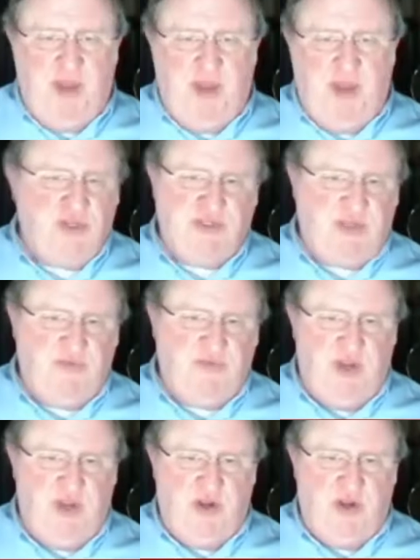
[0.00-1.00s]
nominations,
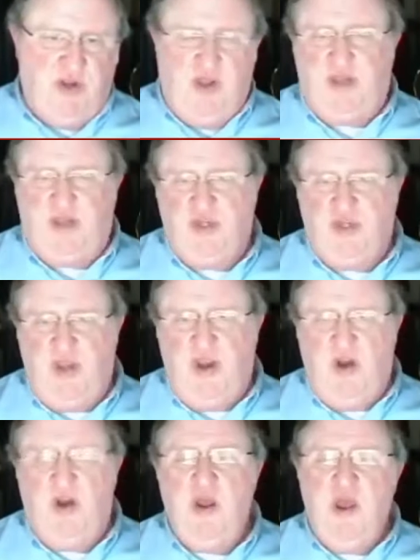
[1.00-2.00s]
even in an election
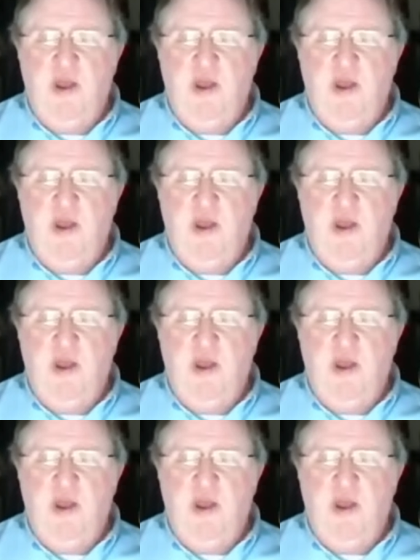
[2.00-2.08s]
year.